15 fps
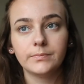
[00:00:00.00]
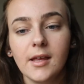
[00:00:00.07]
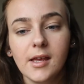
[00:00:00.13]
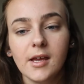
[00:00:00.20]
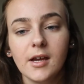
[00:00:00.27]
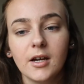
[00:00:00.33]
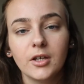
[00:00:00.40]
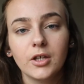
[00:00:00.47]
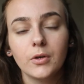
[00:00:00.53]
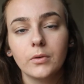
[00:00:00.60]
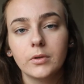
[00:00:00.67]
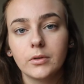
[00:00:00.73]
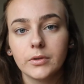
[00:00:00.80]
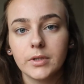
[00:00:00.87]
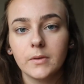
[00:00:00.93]
Here you
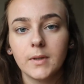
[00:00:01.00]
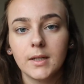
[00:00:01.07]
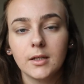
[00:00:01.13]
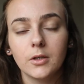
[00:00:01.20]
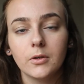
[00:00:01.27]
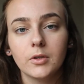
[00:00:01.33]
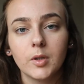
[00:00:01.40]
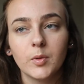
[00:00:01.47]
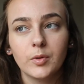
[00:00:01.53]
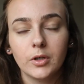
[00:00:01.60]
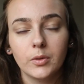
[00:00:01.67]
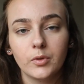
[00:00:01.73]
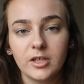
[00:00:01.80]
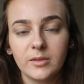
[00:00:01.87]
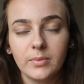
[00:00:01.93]
would also include
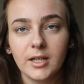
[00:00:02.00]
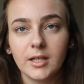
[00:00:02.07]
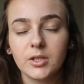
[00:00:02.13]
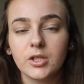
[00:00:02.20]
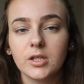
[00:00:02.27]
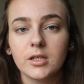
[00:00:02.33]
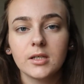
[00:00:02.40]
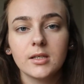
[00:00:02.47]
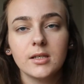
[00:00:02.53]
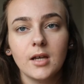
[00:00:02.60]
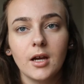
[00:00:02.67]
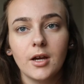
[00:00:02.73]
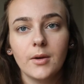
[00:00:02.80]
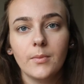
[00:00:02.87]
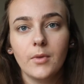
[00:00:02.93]
appropriate pictures
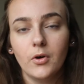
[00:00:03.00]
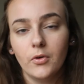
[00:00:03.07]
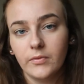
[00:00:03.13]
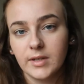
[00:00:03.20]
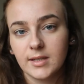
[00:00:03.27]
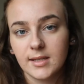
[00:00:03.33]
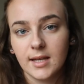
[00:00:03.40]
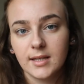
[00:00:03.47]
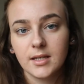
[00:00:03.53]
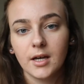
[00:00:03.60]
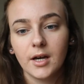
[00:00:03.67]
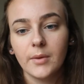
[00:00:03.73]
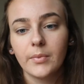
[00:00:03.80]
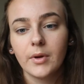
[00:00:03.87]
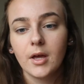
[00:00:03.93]
of the
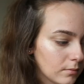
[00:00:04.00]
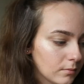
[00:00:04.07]
setup.